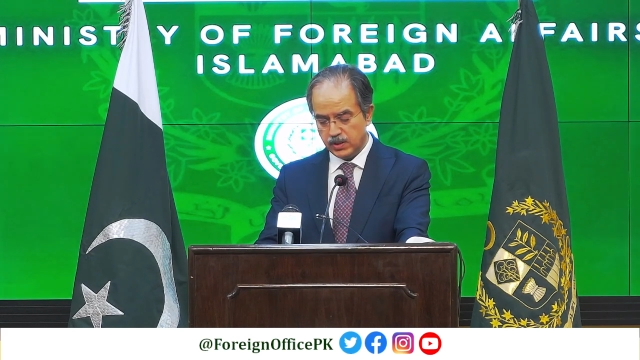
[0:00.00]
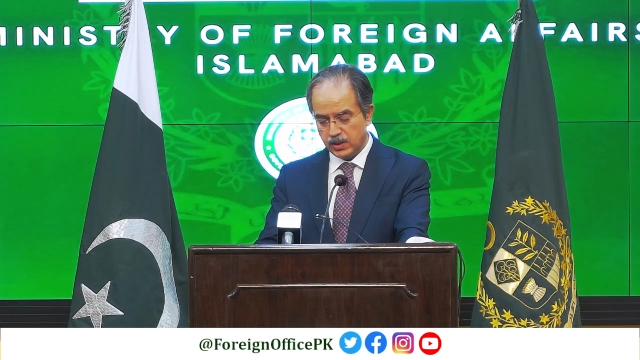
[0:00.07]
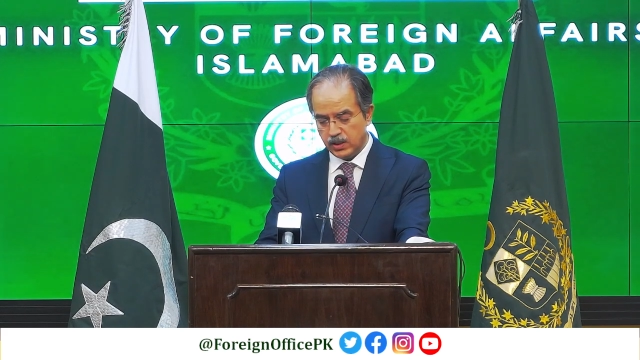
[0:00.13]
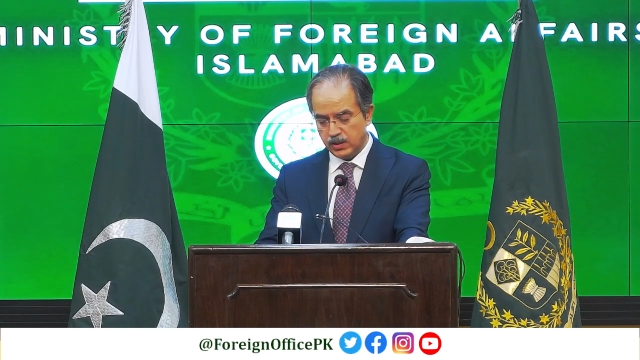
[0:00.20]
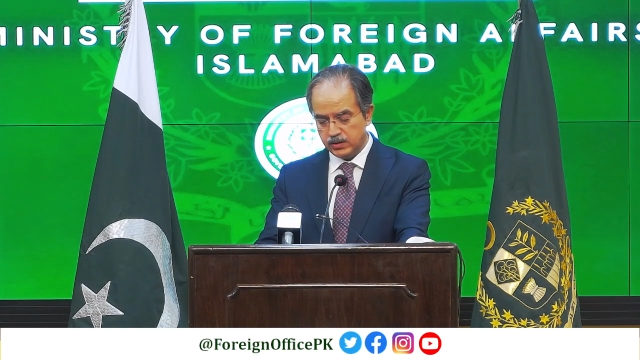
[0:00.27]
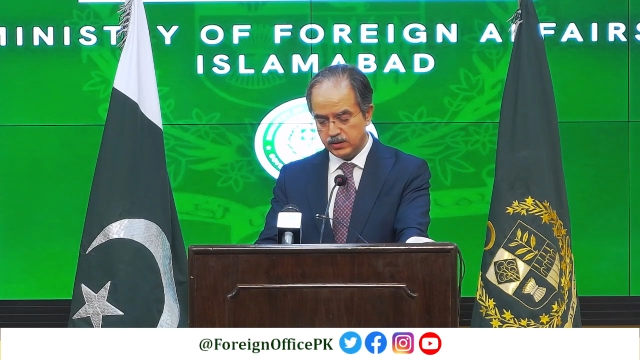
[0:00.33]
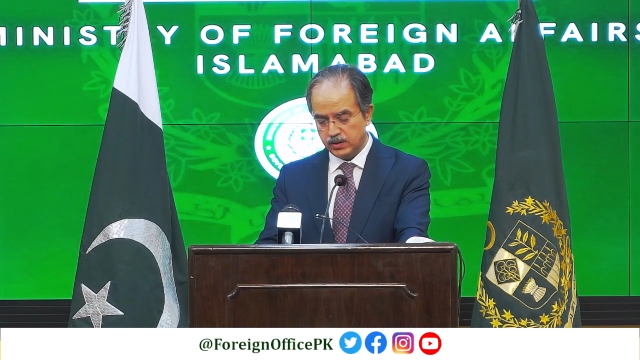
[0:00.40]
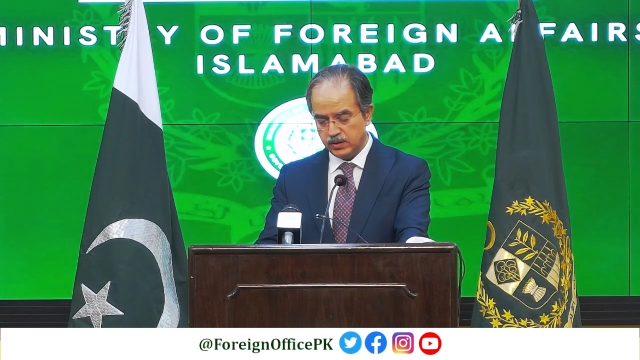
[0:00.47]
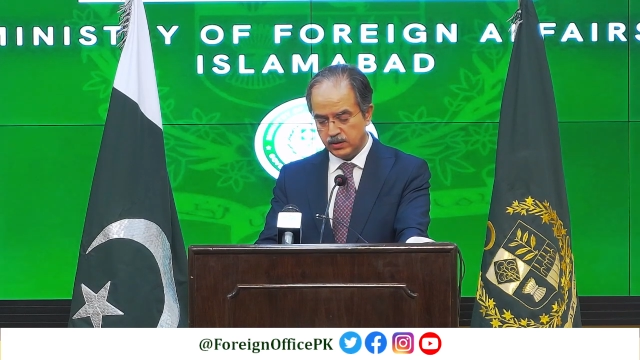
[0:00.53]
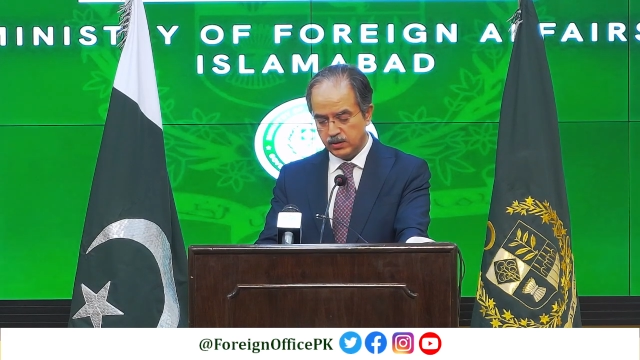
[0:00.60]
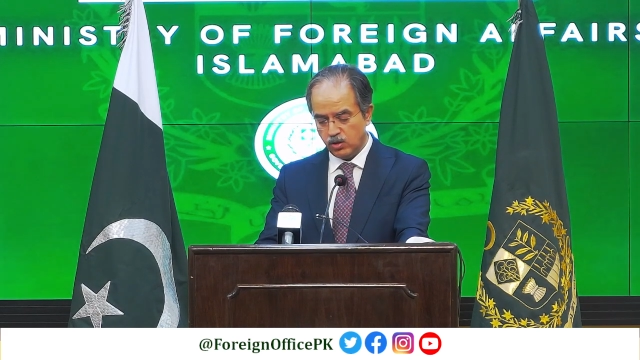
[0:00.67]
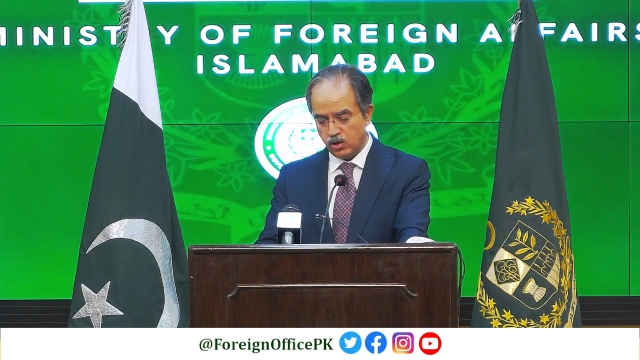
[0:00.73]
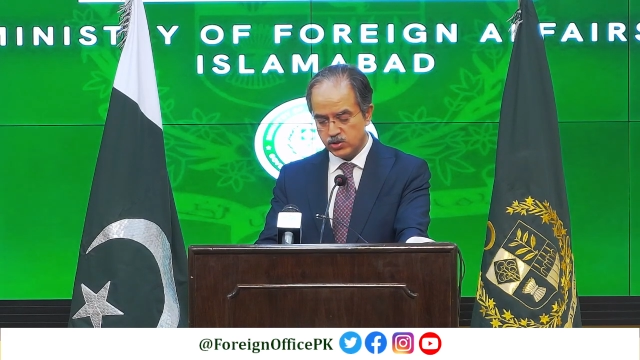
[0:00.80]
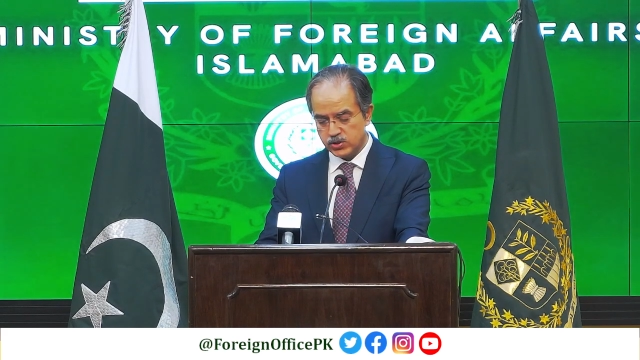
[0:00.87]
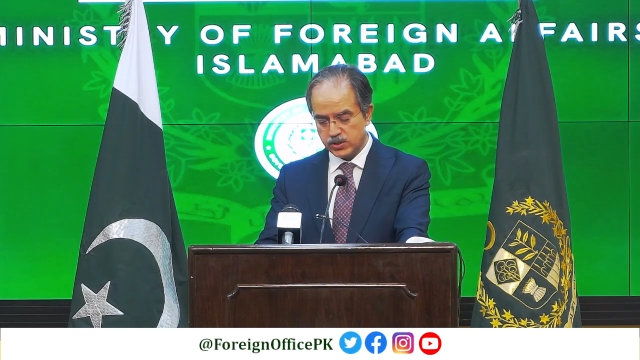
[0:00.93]
Qatar,
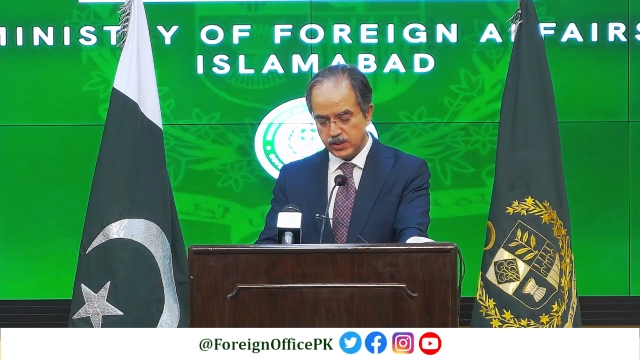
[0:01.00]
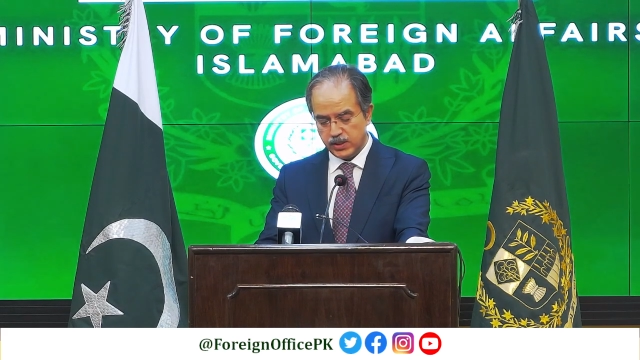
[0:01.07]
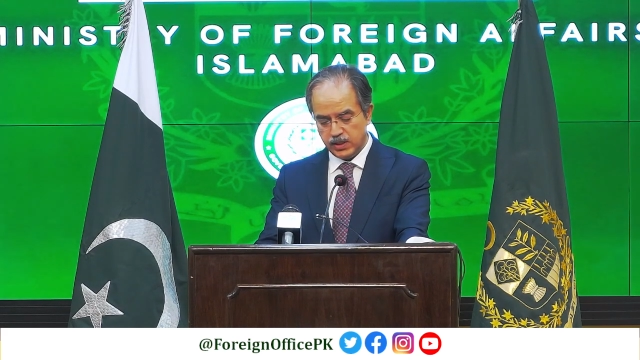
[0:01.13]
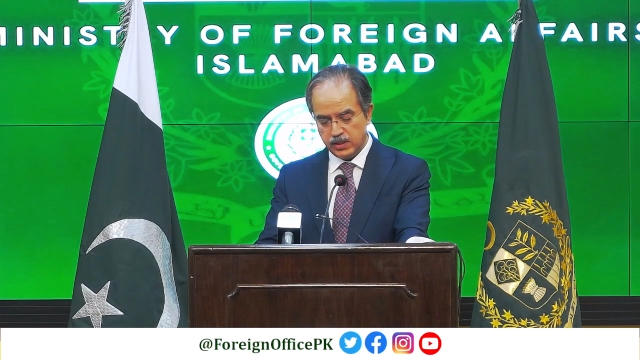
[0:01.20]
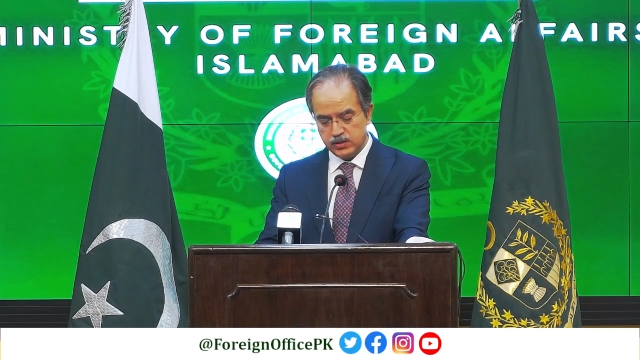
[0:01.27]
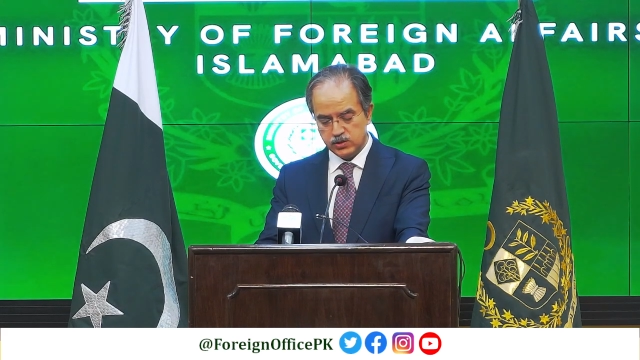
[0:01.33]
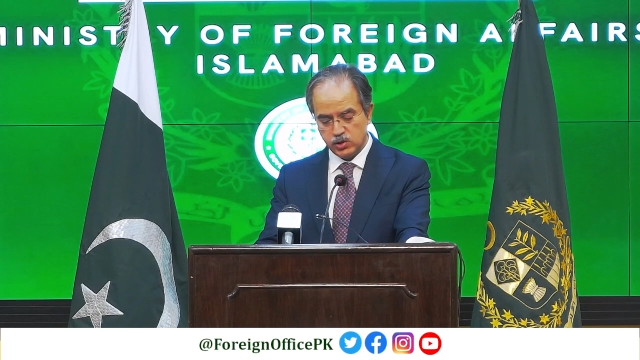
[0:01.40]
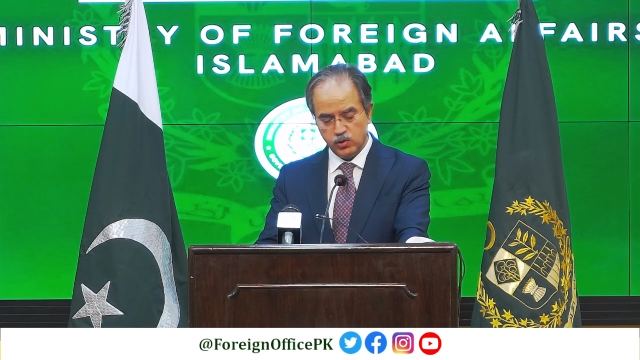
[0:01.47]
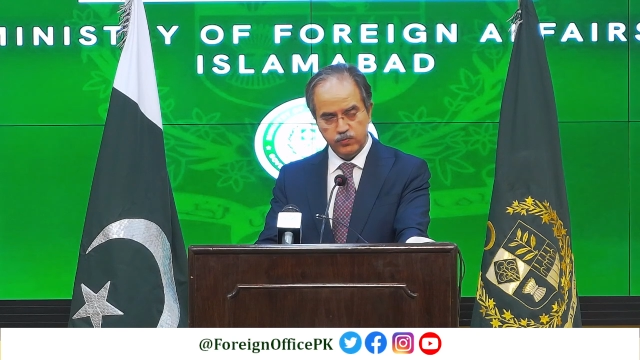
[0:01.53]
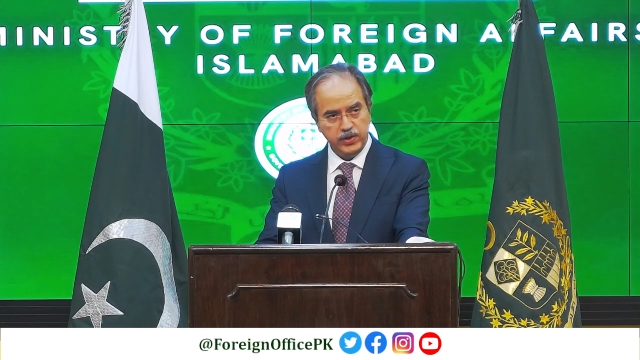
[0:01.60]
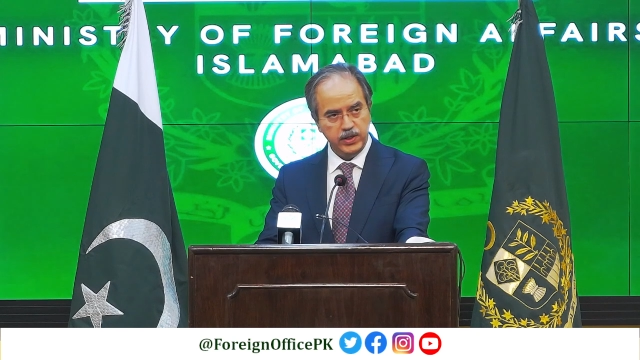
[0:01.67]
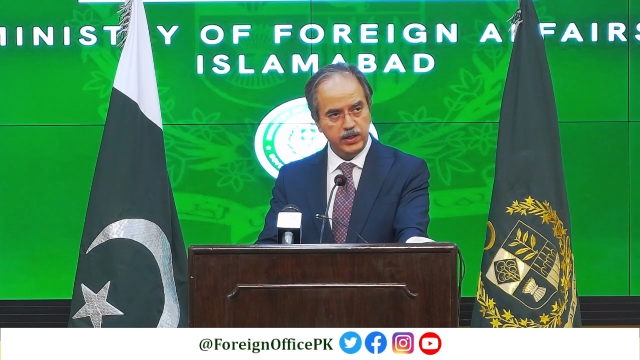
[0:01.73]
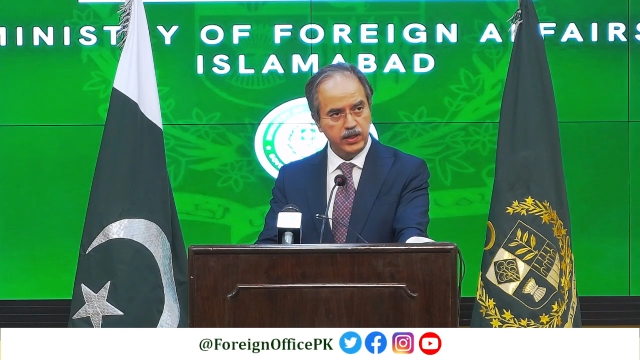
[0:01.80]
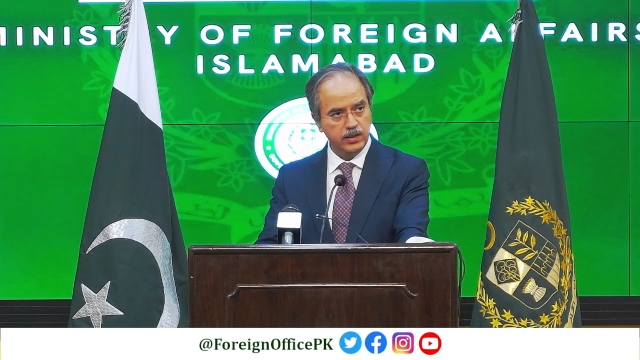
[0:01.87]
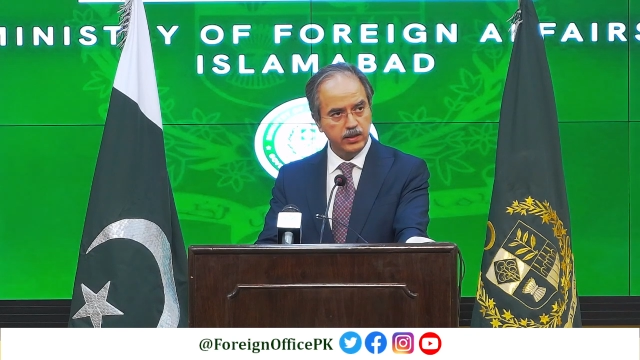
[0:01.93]
Austria, and
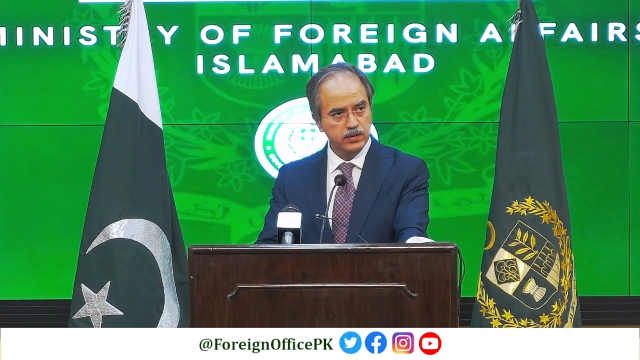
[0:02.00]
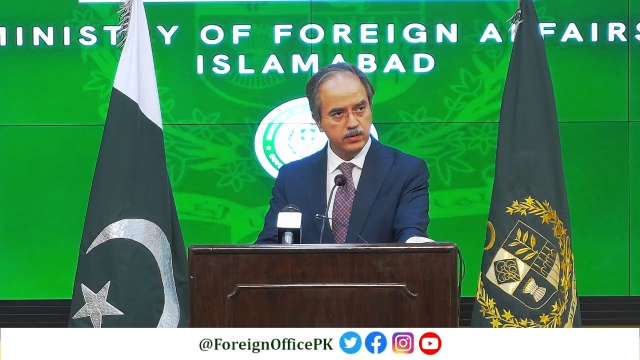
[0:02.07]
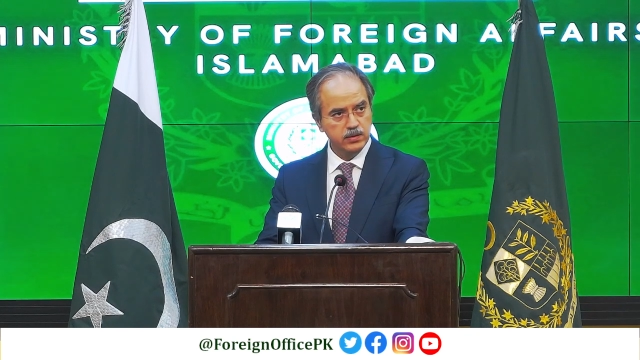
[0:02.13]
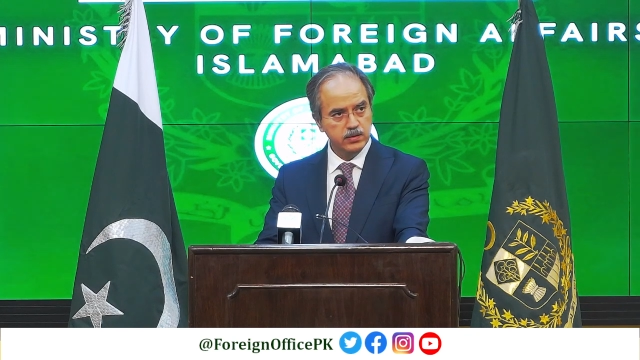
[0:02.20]
Slovenia,